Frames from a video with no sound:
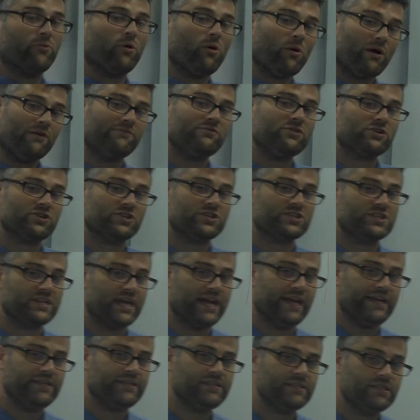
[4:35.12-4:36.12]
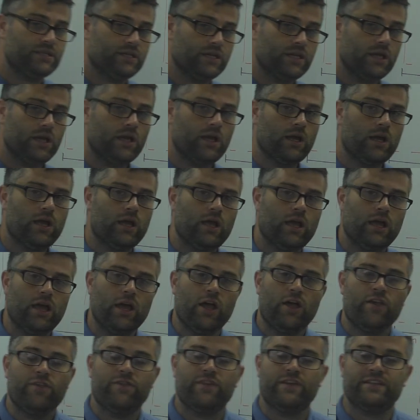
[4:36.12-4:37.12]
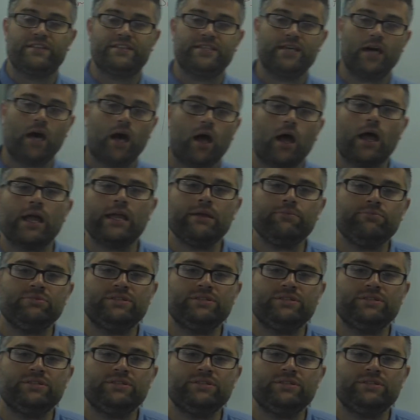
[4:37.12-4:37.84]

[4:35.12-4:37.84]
what I've just said the time